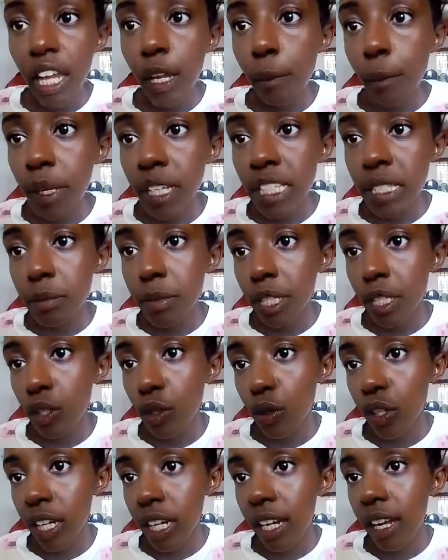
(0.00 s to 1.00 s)
It makes me
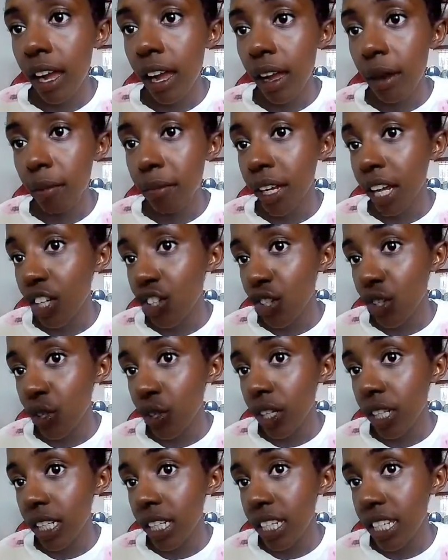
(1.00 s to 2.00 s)
look
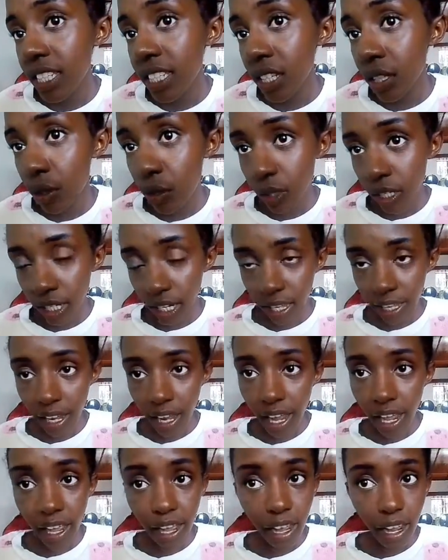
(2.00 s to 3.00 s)
natural. It doesn't look
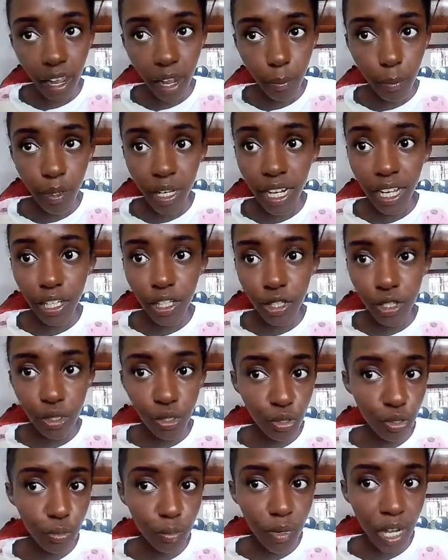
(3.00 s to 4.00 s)
like I applied
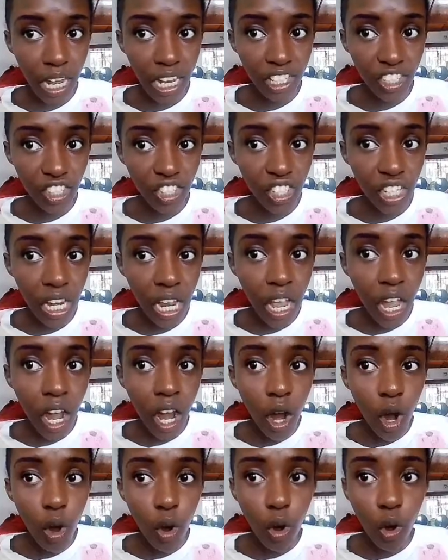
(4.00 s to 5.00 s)
too much
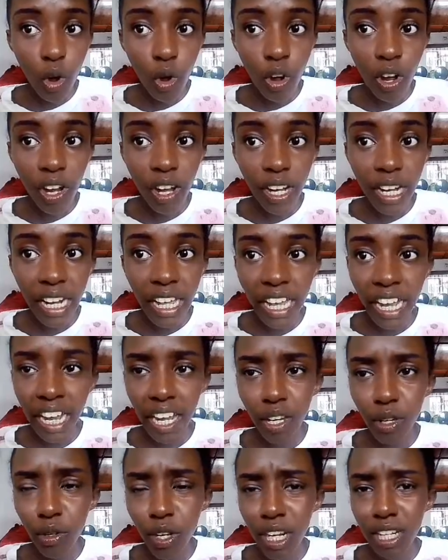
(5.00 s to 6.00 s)
or
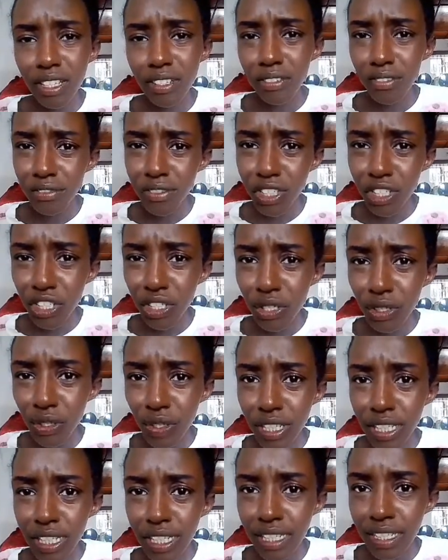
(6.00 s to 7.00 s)
like I look
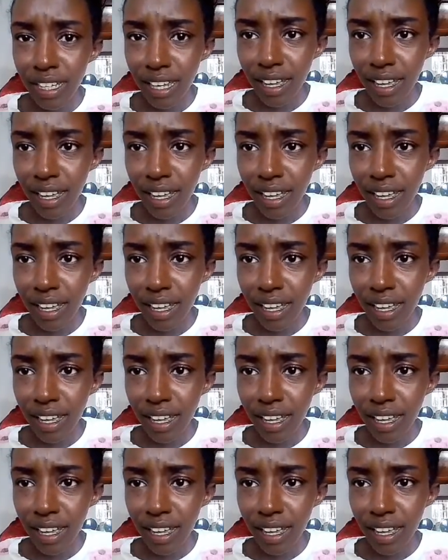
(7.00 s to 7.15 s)
artificial.